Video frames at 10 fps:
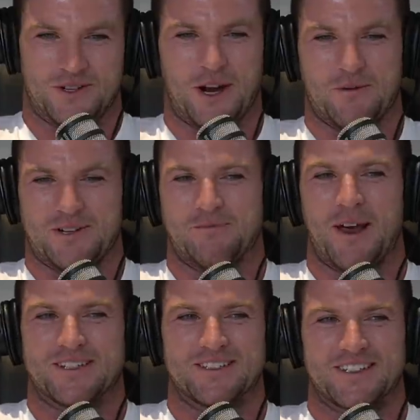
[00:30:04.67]
Toby to
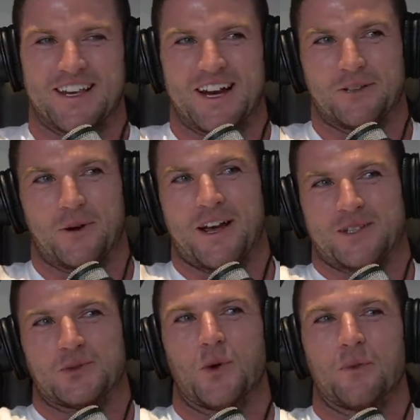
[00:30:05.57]
basically get out of the way and
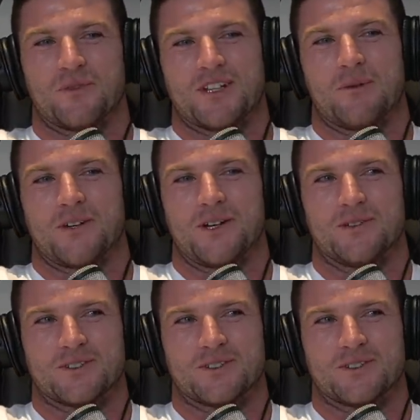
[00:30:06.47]
swap with someone else